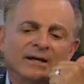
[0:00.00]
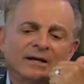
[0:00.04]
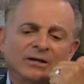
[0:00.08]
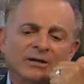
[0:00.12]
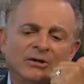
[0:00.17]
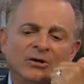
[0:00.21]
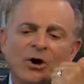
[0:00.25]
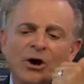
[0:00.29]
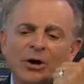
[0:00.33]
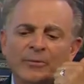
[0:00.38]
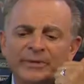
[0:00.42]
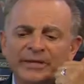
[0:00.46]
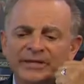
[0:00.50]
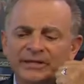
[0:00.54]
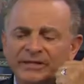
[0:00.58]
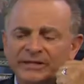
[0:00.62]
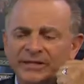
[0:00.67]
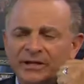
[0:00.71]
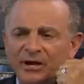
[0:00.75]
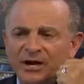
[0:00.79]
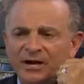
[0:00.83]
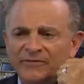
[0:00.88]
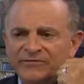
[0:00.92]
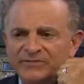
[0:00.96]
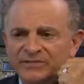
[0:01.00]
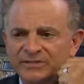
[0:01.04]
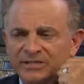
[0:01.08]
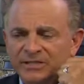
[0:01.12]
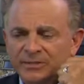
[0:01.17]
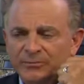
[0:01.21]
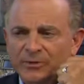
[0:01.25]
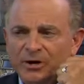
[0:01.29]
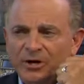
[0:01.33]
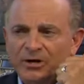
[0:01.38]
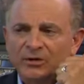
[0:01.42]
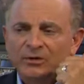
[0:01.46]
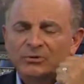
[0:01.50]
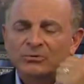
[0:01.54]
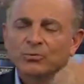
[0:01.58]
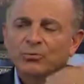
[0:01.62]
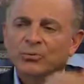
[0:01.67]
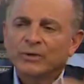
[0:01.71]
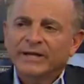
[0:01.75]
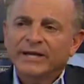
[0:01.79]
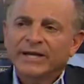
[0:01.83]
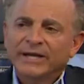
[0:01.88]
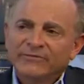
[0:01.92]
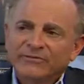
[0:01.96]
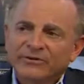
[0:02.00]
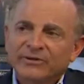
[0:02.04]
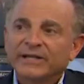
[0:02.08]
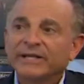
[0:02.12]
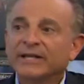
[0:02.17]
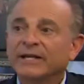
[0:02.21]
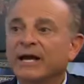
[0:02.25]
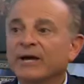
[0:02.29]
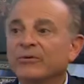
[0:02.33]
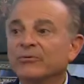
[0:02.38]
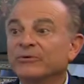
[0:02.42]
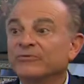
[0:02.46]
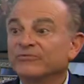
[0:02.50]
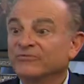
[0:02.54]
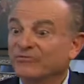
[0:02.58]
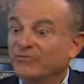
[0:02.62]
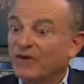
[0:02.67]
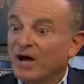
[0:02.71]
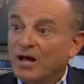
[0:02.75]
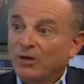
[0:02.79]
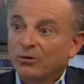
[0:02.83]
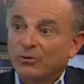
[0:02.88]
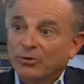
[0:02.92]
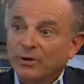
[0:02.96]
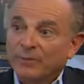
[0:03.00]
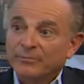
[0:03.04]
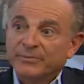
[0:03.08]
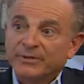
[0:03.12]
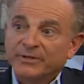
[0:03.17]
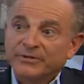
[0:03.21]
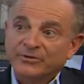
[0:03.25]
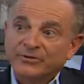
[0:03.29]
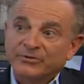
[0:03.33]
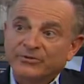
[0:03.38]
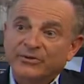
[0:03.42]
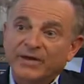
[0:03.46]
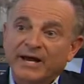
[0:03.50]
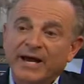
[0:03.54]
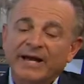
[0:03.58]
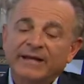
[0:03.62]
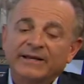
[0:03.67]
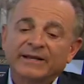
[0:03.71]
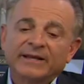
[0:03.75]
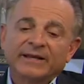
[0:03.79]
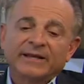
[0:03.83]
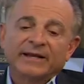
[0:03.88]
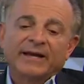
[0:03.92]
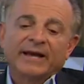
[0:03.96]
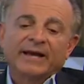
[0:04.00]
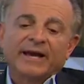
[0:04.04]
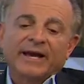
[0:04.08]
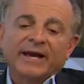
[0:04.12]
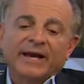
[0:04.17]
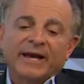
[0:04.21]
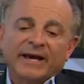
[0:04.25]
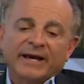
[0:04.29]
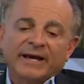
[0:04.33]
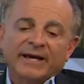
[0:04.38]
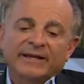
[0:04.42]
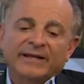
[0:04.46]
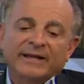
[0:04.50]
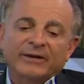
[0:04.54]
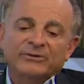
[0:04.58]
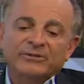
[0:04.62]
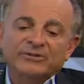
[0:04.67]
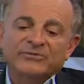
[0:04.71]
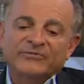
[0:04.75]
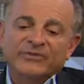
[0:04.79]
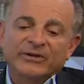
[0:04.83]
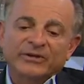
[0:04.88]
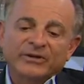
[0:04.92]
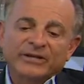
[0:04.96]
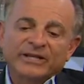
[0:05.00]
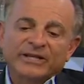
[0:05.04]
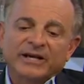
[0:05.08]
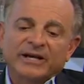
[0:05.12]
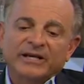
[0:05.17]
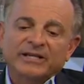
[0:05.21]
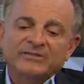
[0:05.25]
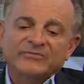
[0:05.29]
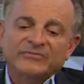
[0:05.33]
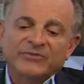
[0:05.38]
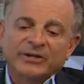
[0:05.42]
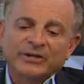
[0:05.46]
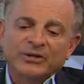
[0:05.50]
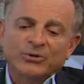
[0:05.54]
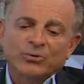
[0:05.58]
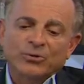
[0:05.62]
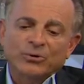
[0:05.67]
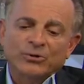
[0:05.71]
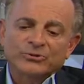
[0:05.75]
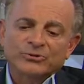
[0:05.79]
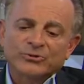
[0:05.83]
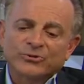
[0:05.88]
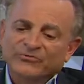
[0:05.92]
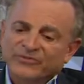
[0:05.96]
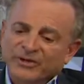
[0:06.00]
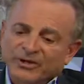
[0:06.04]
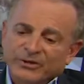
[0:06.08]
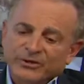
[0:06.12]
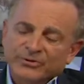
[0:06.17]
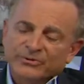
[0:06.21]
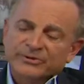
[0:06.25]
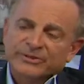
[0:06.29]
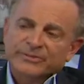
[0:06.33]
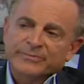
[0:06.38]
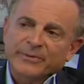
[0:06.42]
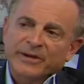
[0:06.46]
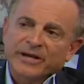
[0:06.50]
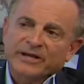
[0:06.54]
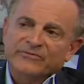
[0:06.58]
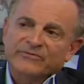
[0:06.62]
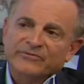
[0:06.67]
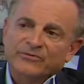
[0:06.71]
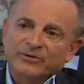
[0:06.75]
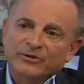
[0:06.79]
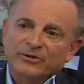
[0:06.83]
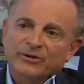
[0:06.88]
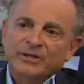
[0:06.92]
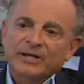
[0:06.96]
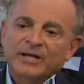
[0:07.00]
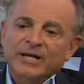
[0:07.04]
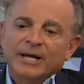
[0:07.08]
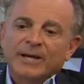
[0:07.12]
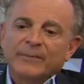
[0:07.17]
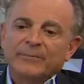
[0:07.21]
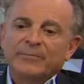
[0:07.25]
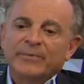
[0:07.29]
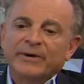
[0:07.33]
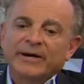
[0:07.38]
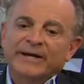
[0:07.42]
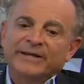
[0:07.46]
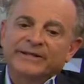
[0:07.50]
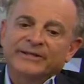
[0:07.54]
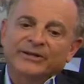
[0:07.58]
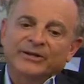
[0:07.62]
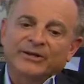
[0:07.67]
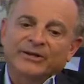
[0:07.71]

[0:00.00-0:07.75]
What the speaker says: Call me in the office tomorrow, whatever. And I would follow up and do that. And I was very nice, very cordial, very respectful, but